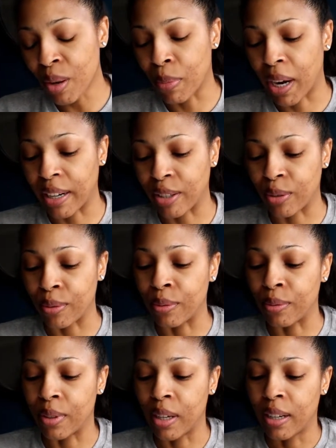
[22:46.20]
but I
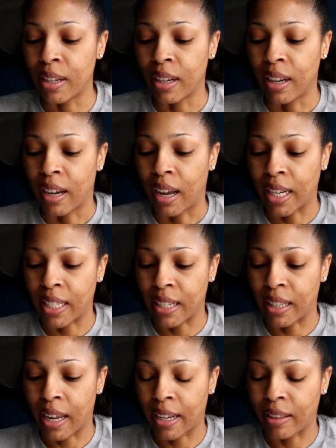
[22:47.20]
do, I
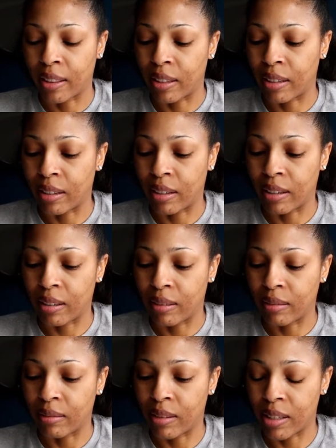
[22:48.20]
did like the,
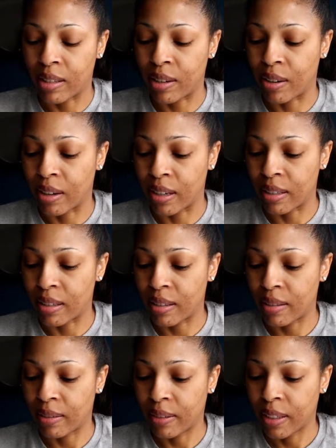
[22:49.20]
uh, the series